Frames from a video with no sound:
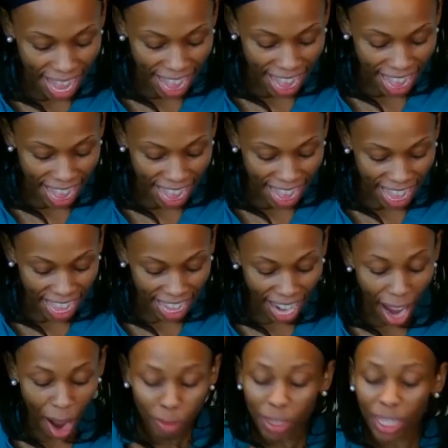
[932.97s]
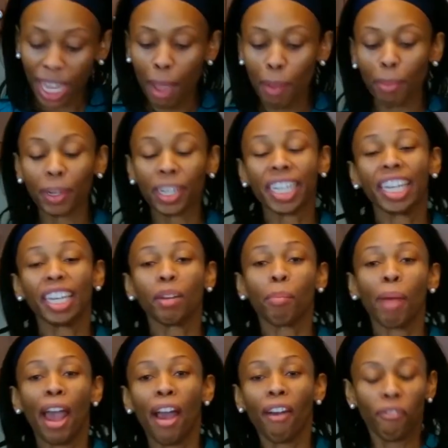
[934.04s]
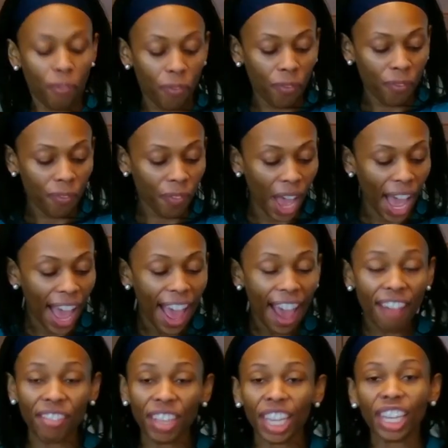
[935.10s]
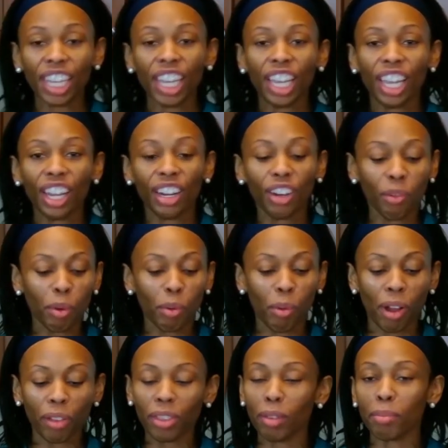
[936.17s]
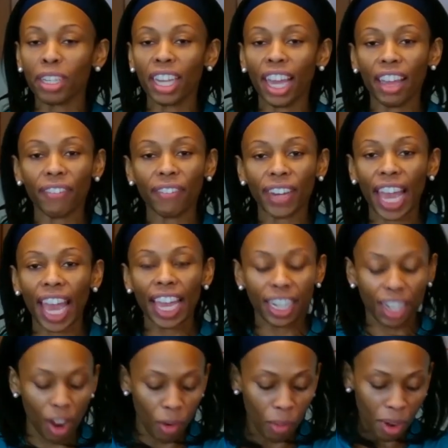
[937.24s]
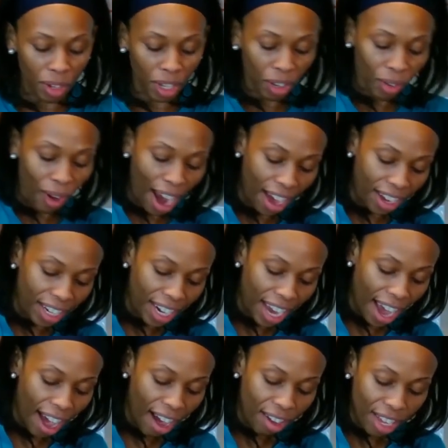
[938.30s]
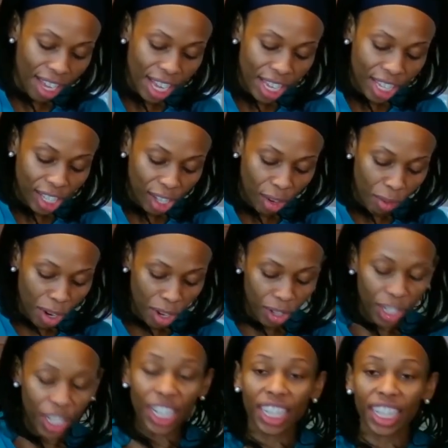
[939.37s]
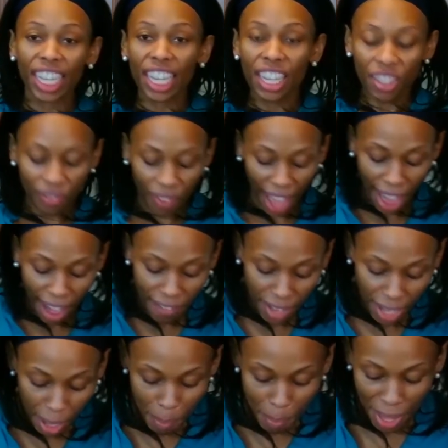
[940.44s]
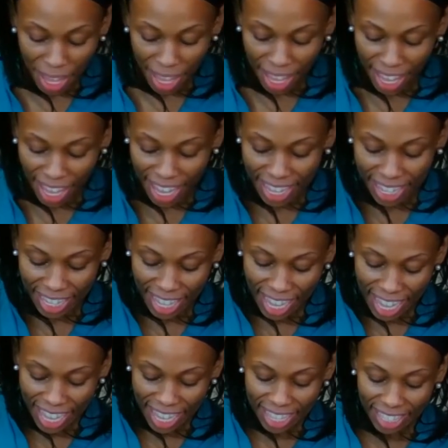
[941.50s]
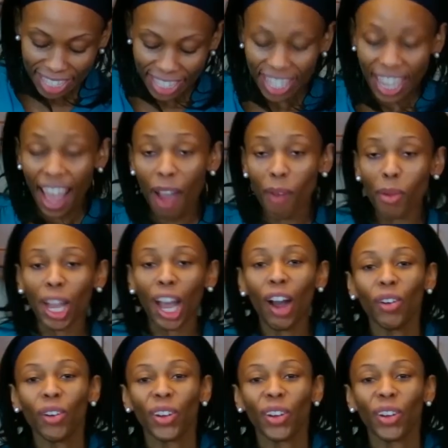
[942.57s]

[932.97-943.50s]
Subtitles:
And I was able to get about 5 in here. We want them to lay flat, don't want it crowded out. So we're gonna cook these 5 up and see how we go.